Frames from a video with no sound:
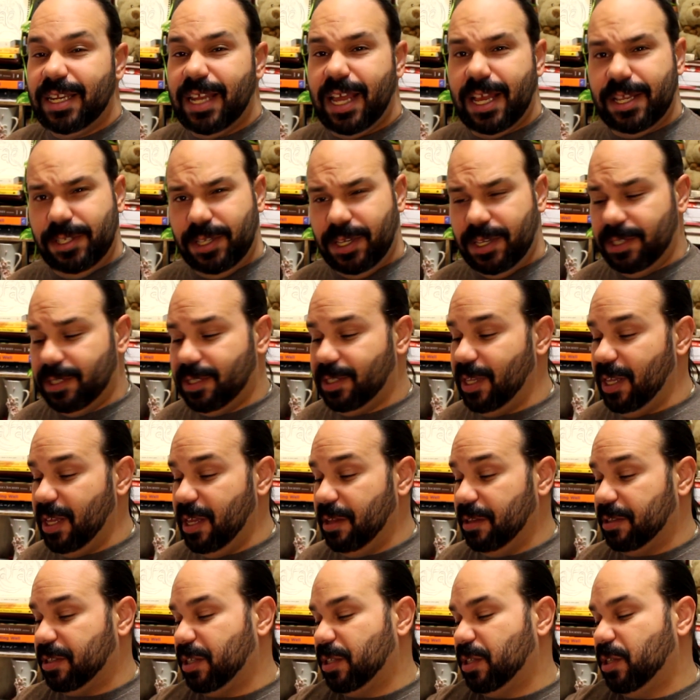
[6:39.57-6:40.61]
As you can see,
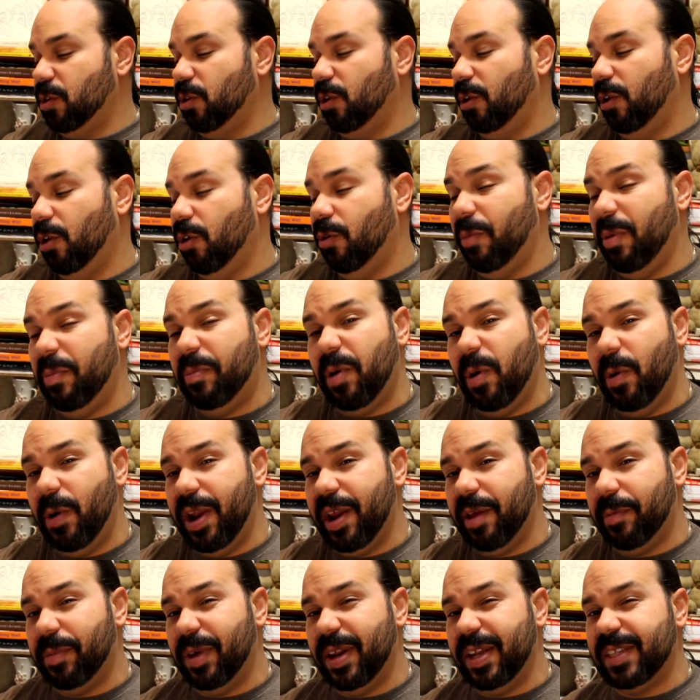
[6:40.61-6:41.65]
it's still a little bit
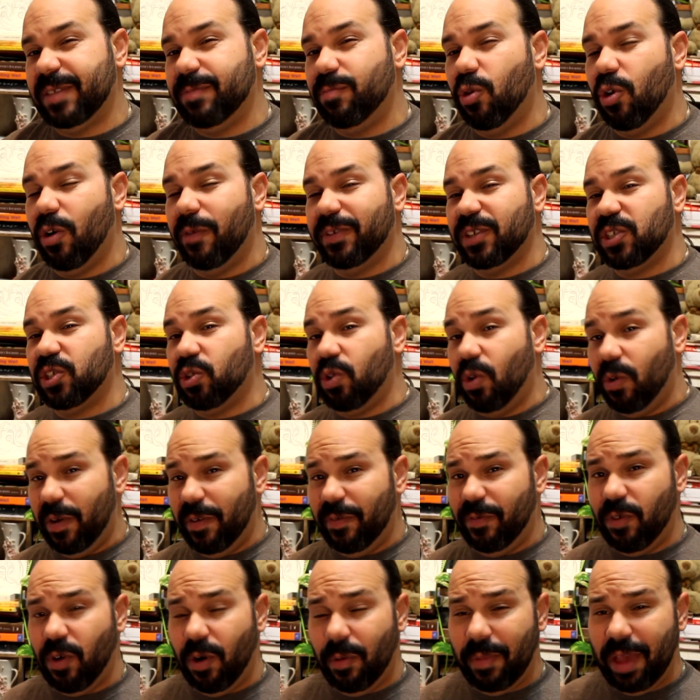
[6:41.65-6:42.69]
poetic, but it's more of a story
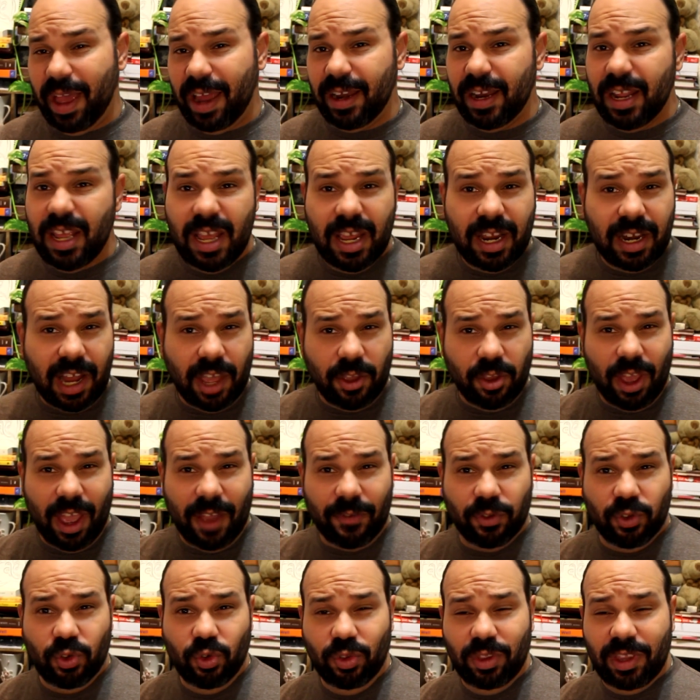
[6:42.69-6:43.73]
format. Now you
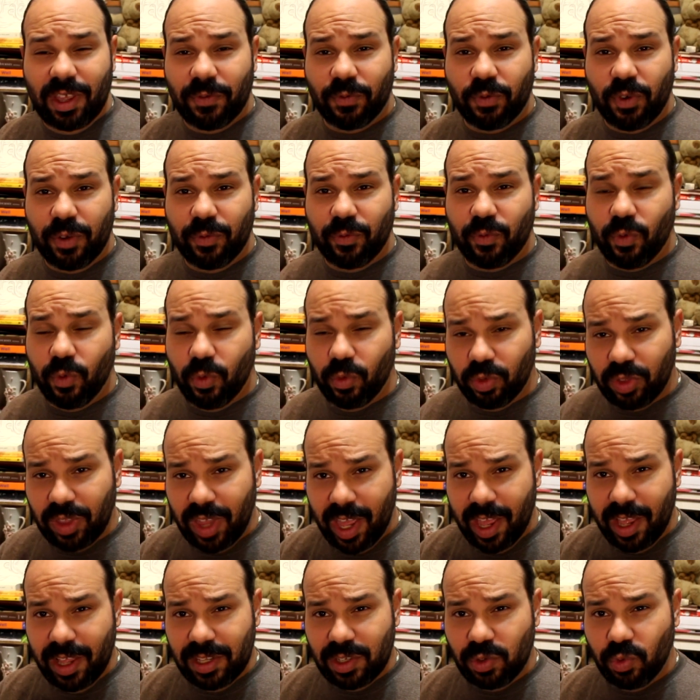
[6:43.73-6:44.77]
have two different
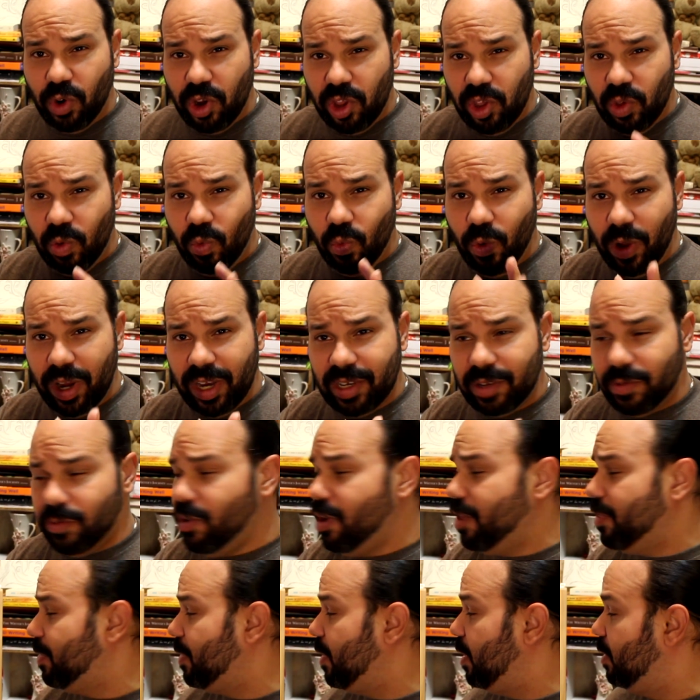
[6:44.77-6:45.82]
things where you went
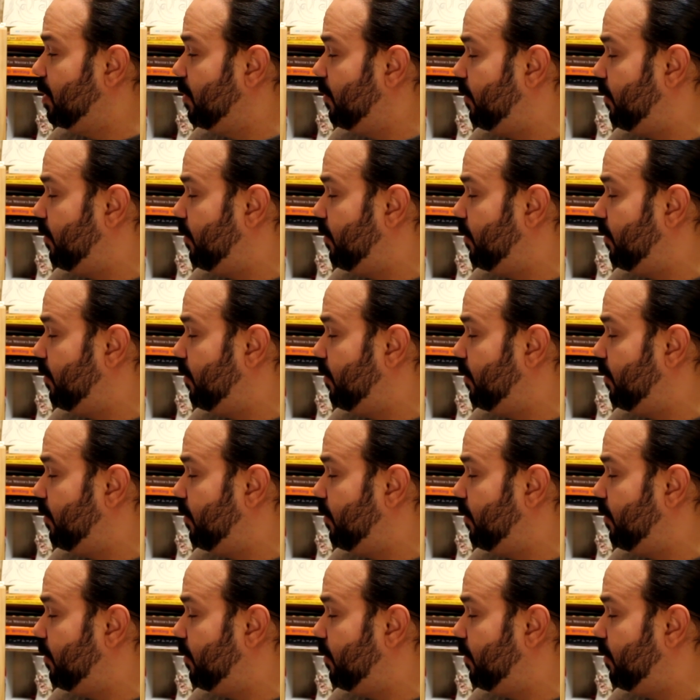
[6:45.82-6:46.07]
with the